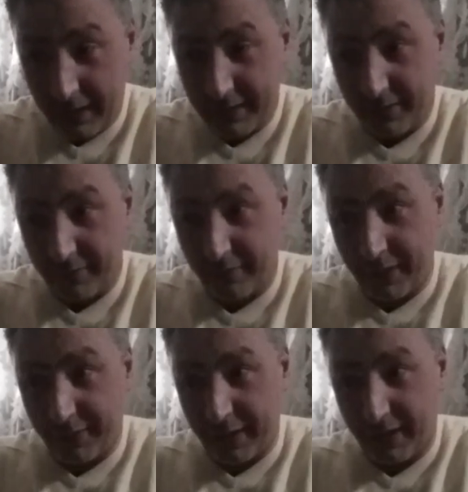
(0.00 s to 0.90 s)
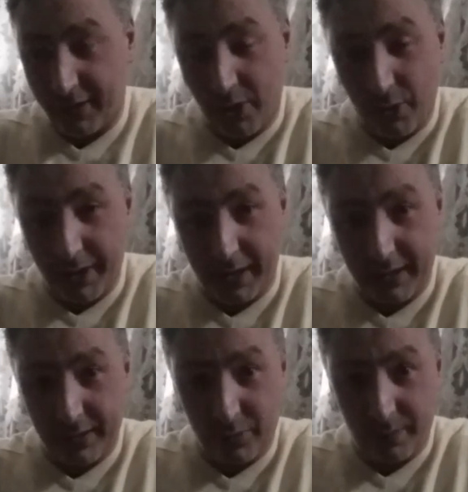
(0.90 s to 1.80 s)
isn't very
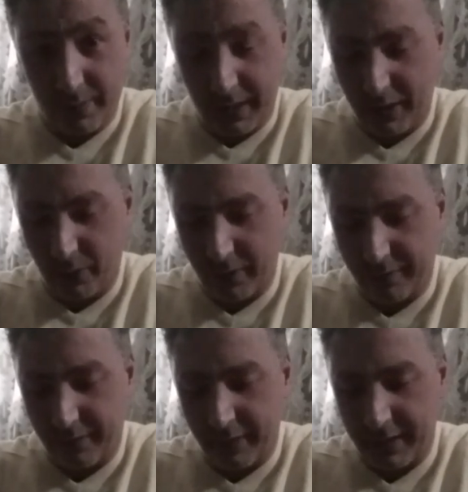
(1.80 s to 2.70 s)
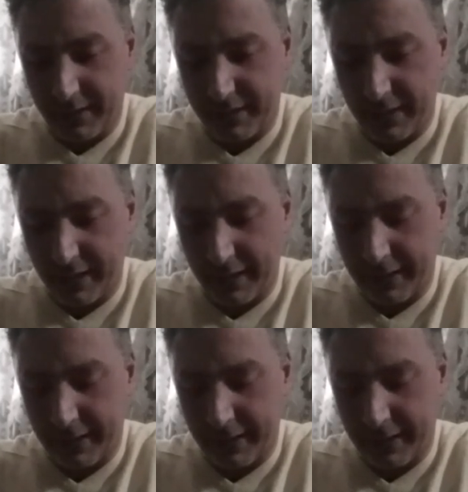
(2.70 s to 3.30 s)
coconutty to begin with. It's